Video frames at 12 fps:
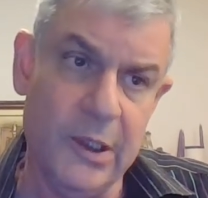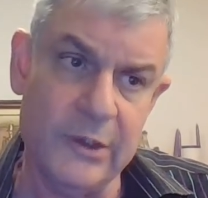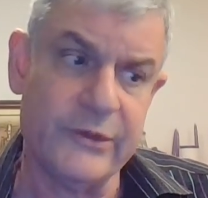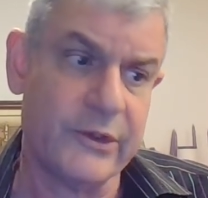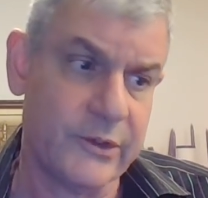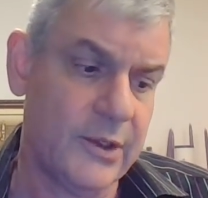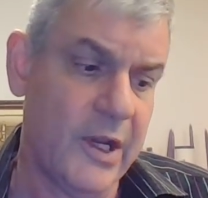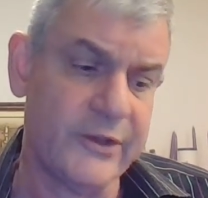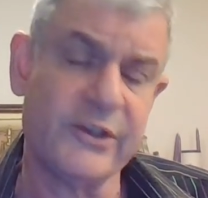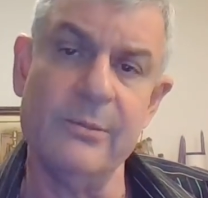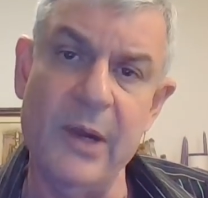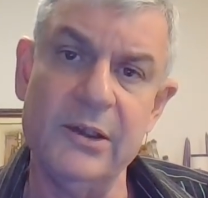It's
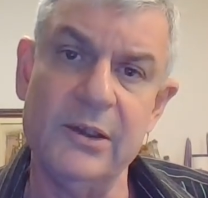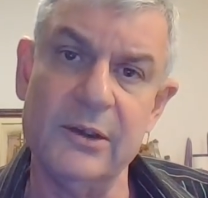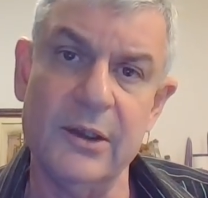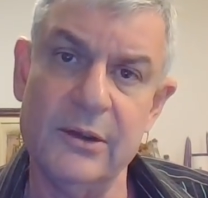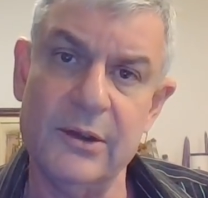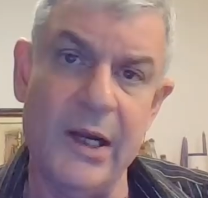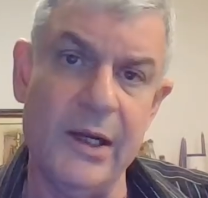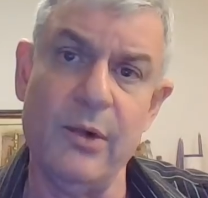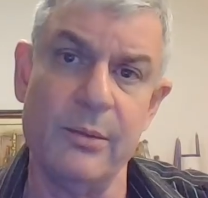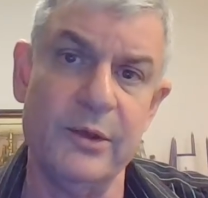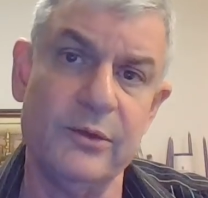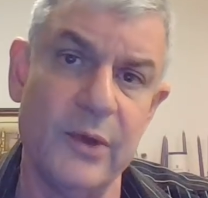estimated that
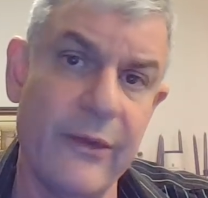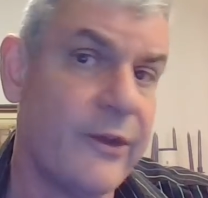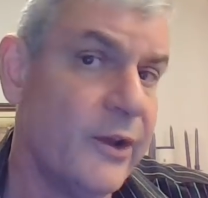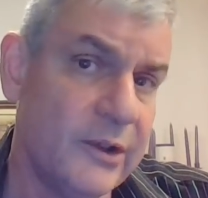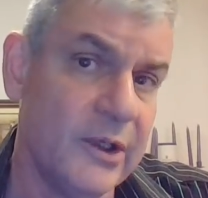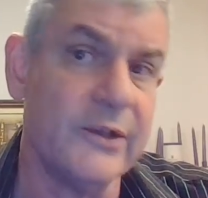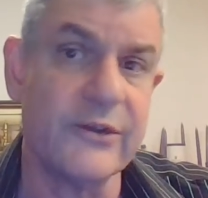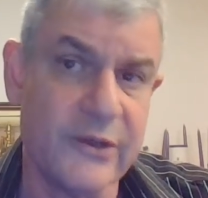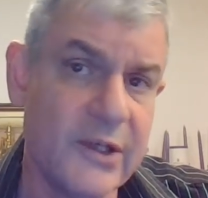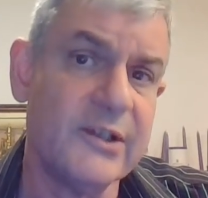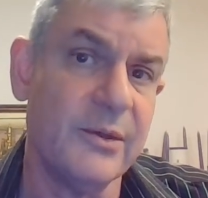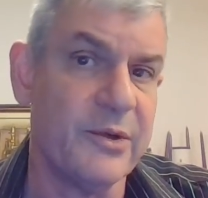anywhere between 30% and
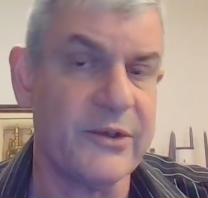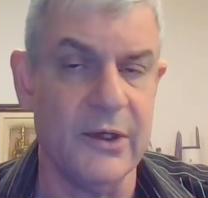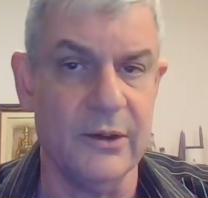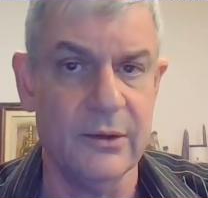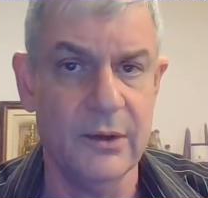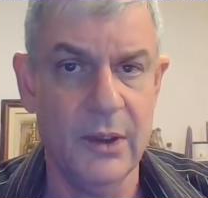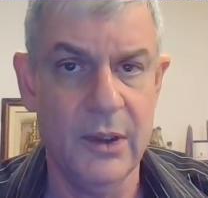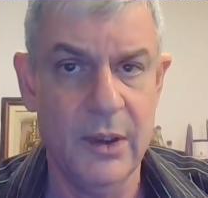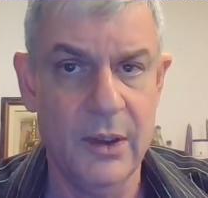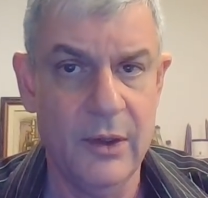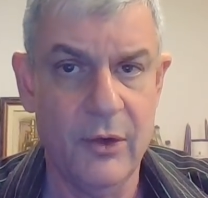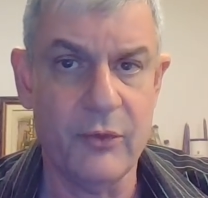60%
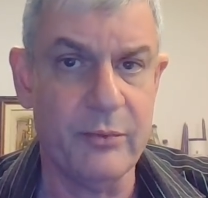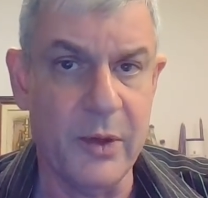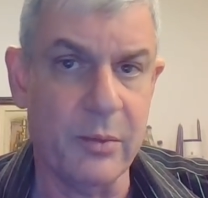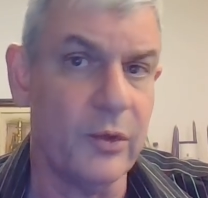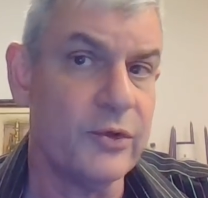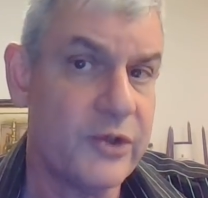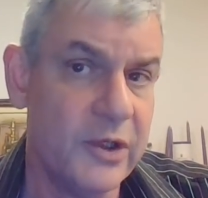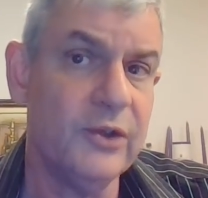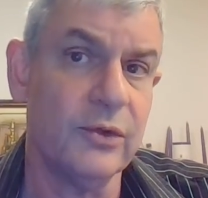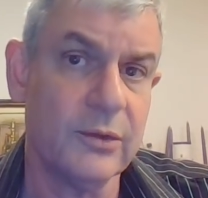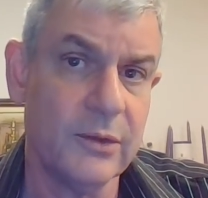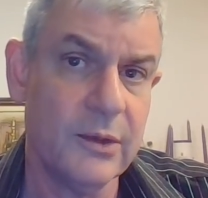of people
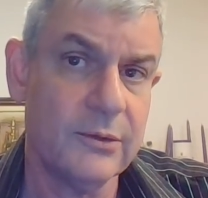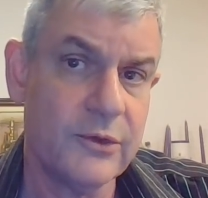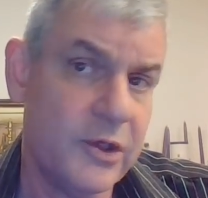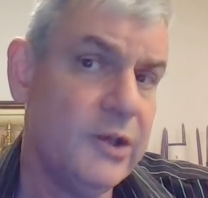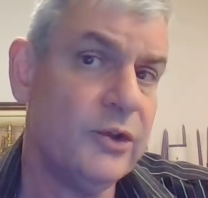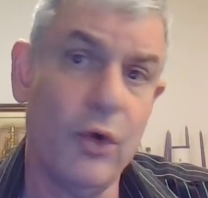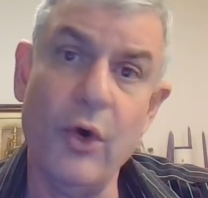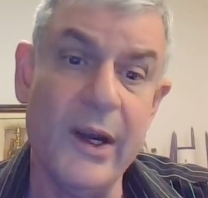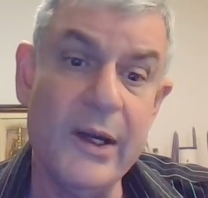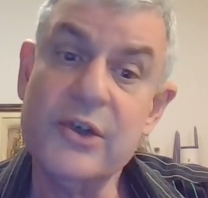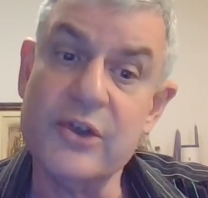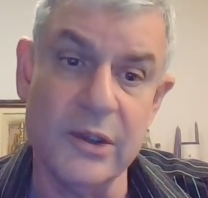cheat or
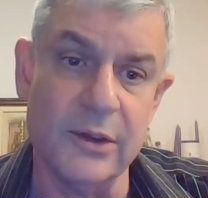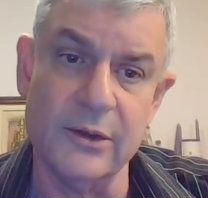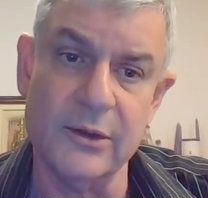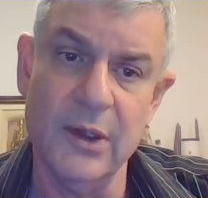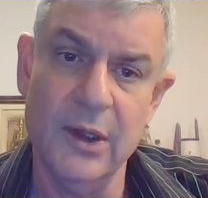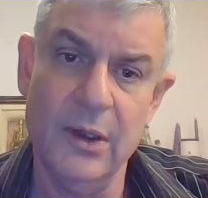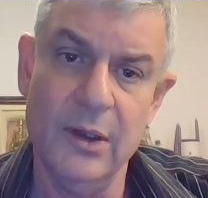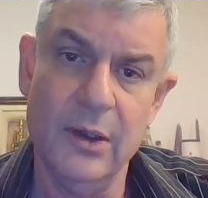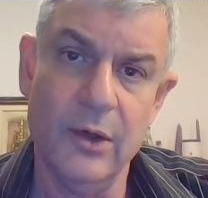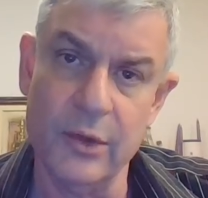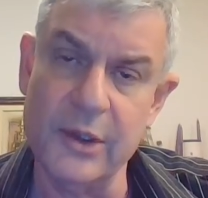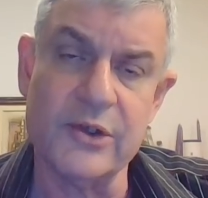had cheated
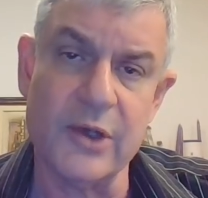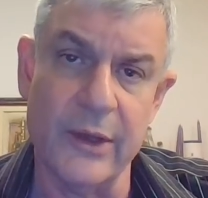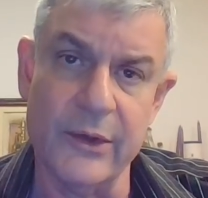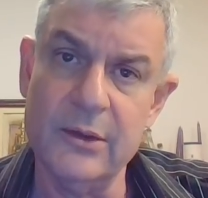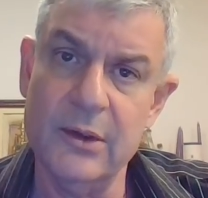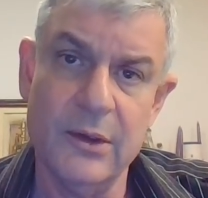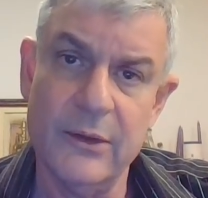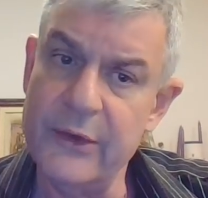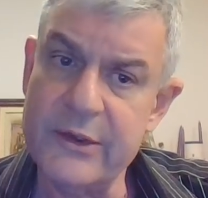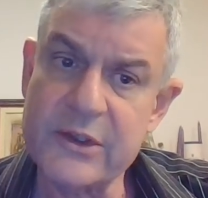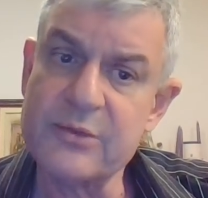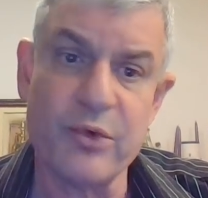on each other.
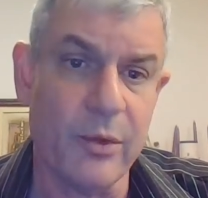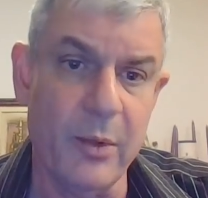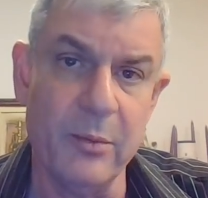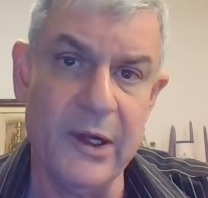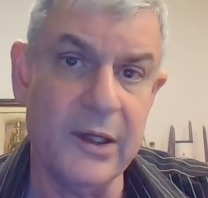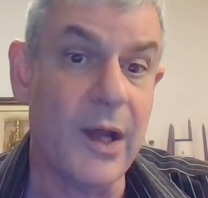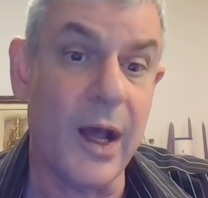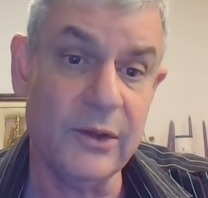This is probably an